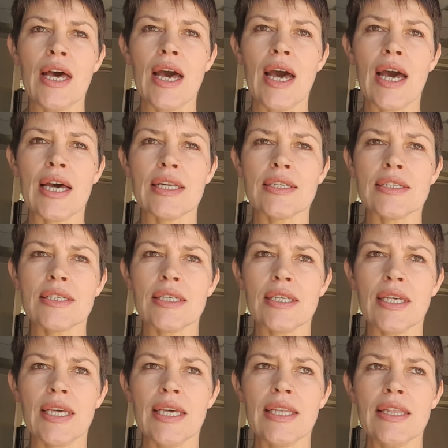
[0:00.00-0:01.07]
And
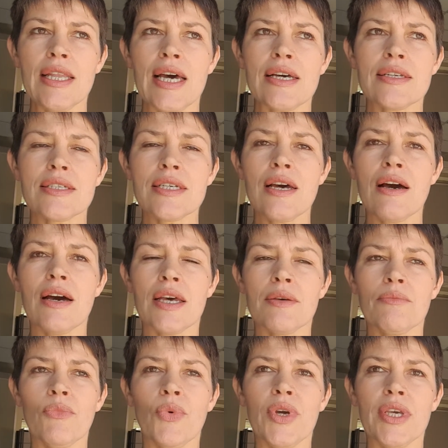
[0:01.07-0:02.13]
in that
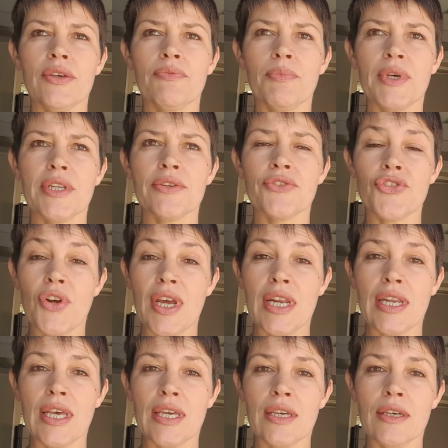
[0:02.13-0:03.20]
time, we've been
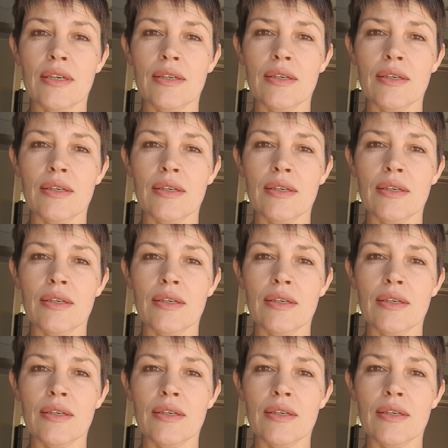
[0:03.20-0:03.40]
training